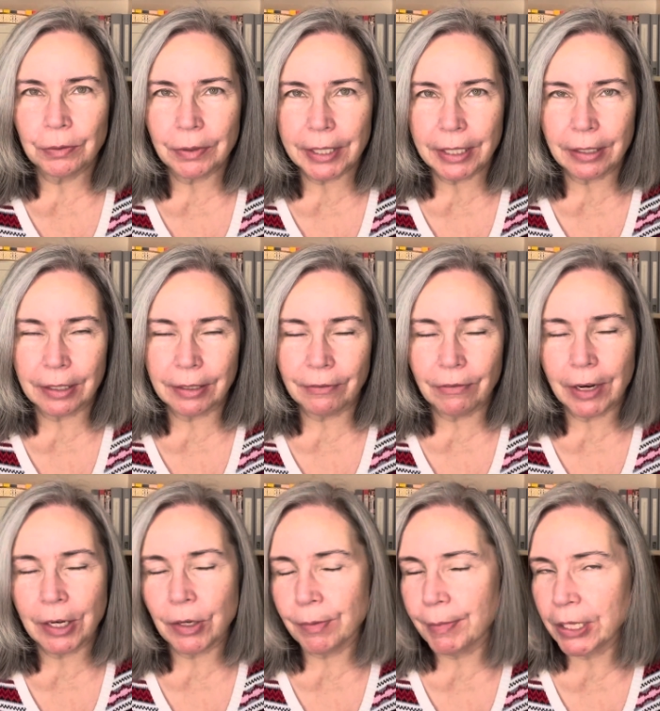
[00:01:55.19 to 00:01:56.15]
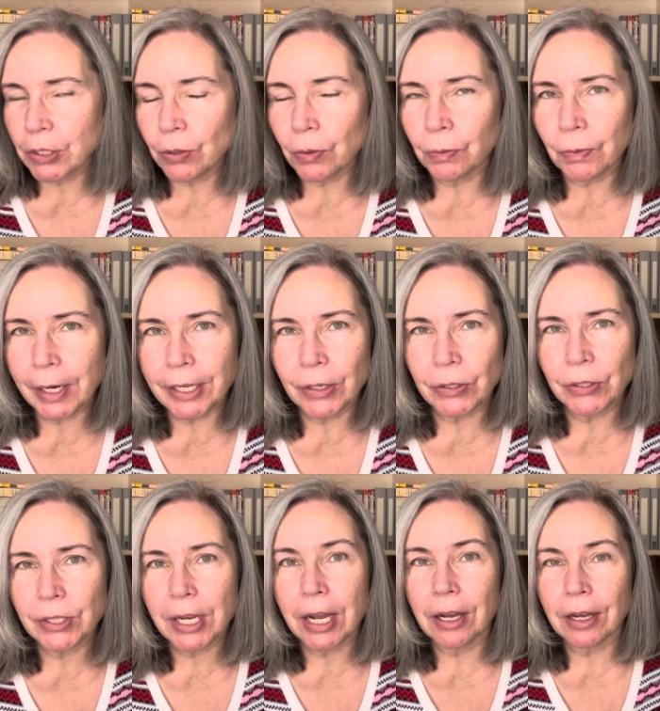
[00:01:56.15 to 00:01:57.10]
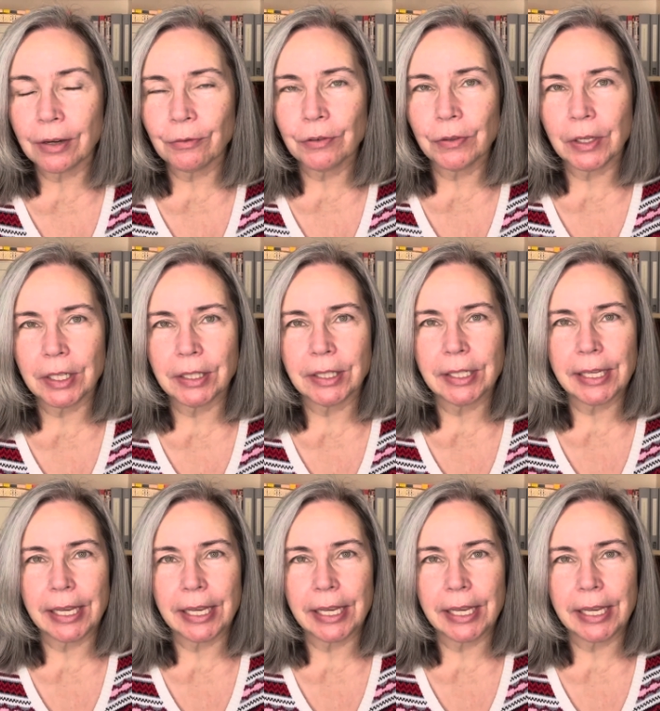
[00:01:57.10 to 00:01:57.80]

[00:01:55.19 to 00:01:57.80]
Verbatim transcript: Environmental Writers Conference,